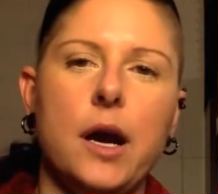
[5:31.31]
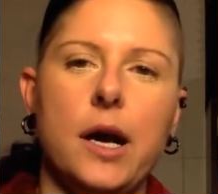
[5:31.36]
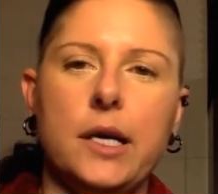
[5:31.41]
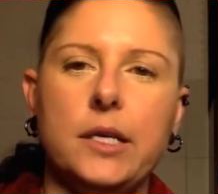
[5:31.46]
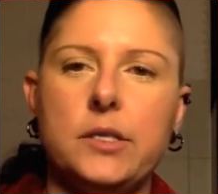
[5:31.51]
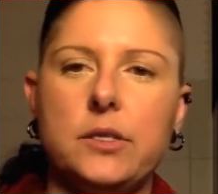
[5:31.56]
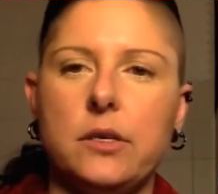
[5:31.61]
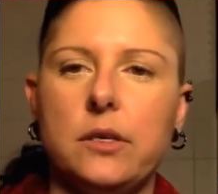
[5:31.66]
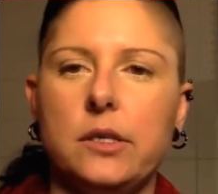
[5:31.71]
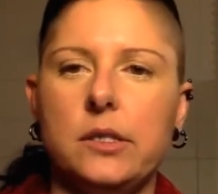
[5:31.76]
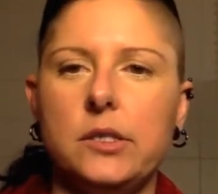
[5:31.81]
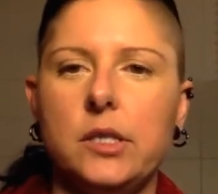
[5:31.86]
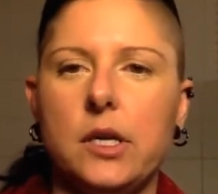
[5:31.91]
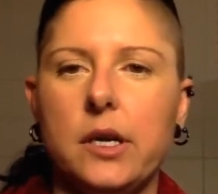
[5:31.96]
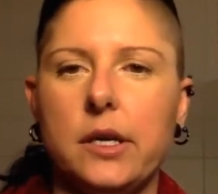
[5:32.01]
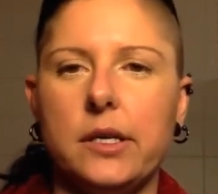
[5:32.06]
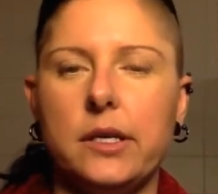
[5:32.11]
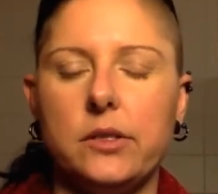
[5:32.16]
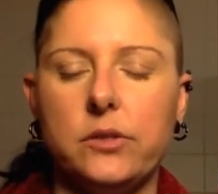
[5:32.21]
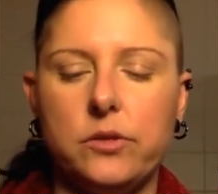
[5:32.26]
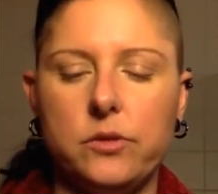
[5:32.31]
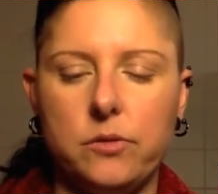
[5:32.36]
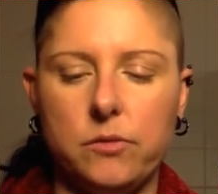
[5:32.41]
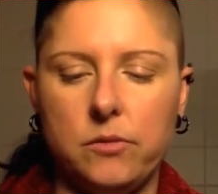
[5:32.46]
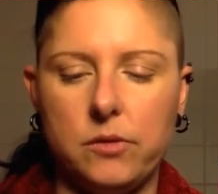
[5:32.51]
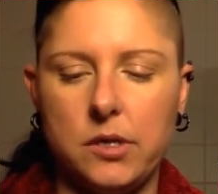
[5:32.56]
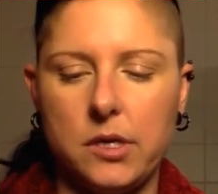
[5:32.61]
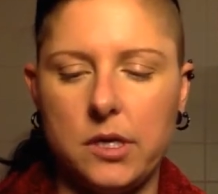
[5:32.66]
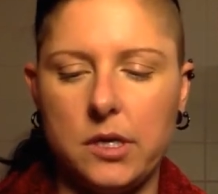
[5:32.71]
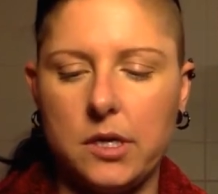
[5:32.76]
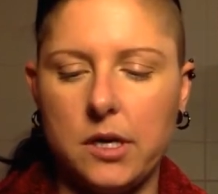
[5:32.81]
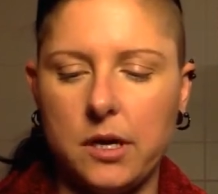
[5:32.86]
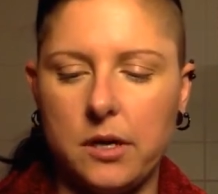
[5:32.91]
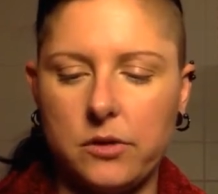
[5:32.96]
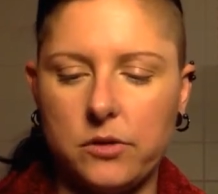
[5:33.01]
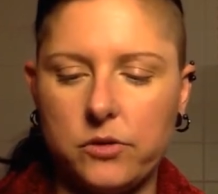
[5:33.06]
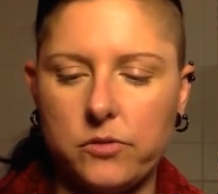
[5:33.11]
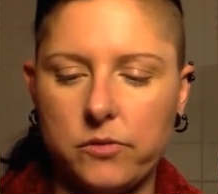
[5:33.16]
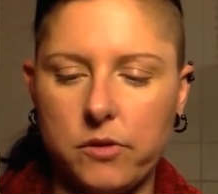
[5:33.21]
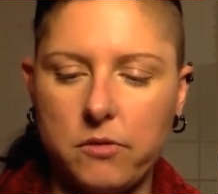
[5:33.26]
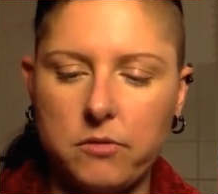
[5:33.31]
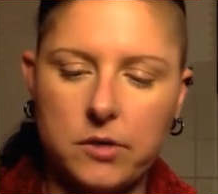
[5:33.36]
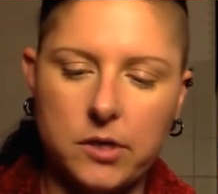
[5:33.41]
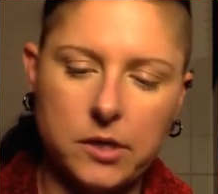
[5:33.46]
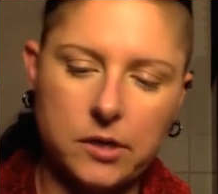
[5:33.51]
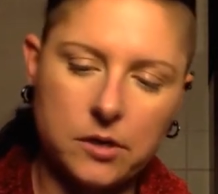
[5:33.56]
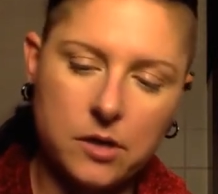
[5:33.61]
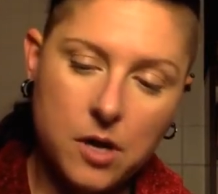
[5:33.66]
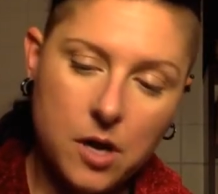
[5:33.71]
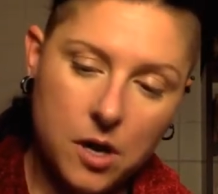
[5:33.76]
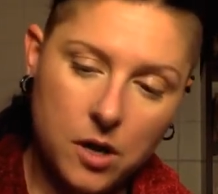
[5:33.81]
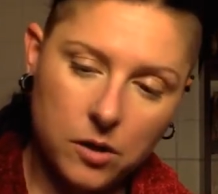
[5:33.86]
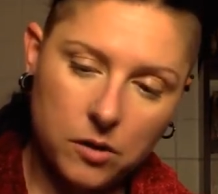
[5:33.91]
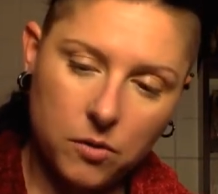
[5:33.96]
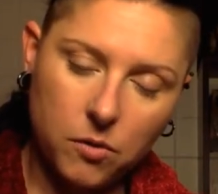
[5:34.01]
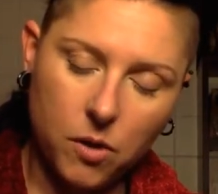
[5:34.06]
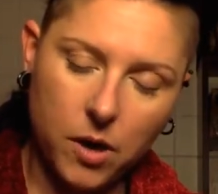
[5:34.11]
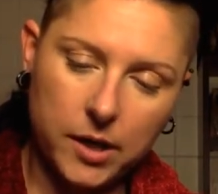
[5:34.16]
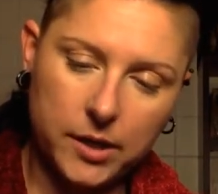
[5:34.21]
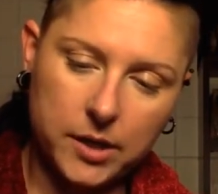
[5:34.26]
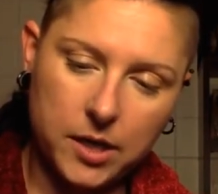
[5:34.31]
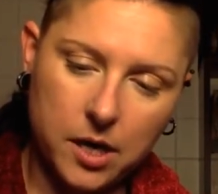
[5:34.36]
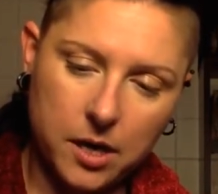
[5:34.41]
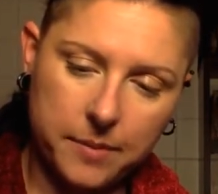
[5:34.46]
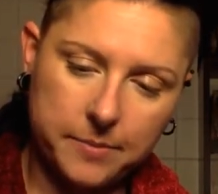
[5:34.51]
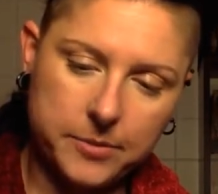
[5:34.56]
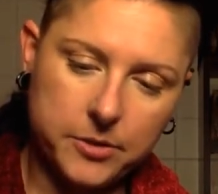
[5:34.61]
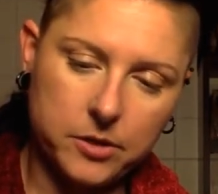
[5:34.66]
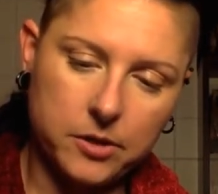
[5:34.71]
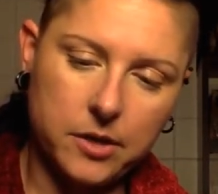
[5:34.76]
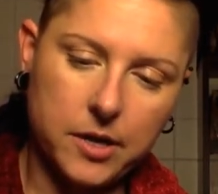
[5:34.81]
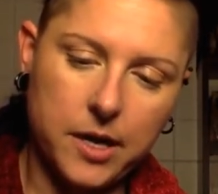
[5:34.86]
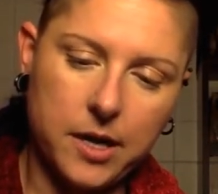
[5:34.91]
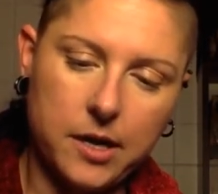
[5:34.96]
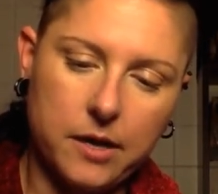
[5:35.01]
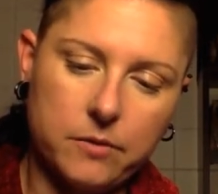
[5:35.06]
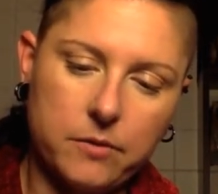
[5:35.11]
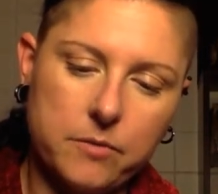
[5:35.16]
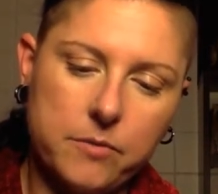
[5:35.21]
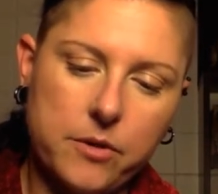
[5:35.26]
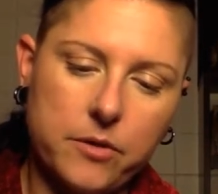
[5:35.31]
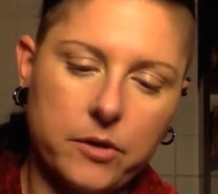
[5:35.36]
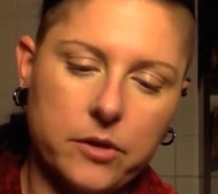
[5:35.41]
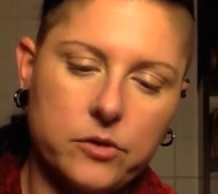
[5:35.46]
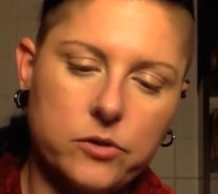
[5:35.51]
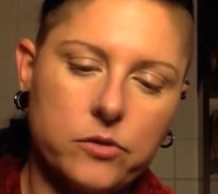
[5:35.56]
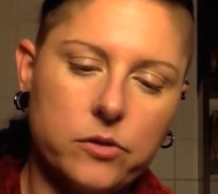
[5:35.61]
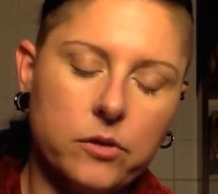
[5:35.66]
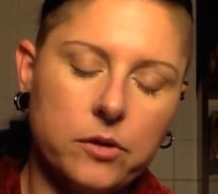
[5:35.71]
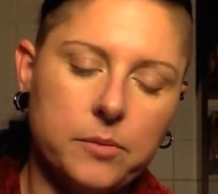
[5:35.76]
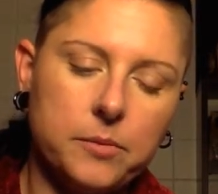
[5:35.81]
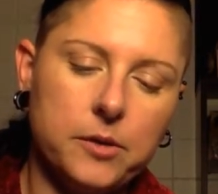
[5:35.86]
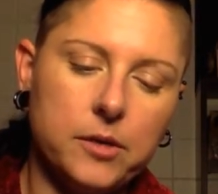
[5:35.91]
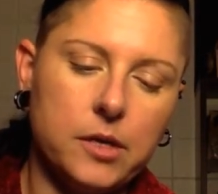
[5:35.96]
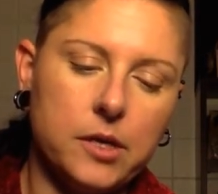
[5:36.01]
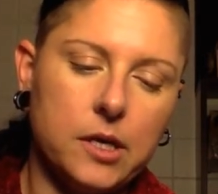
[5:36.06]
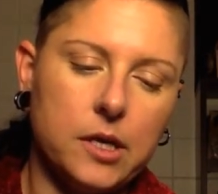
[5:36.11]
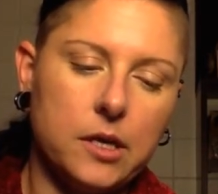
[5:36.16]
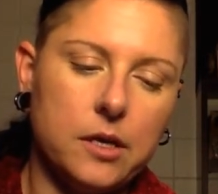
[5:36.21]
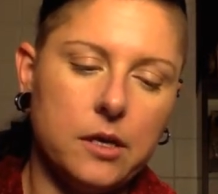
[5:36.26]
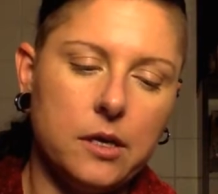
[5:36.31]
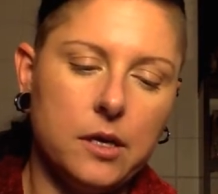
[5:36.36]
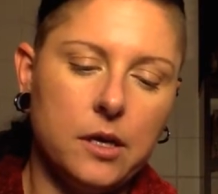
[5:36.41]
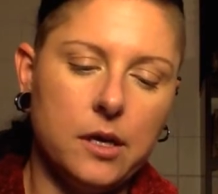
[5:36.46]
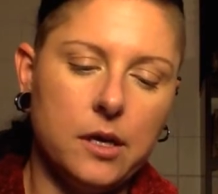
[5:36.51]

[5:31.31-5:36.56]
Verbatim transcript: I started talking to the uh, drone and quadcopter and remote control community.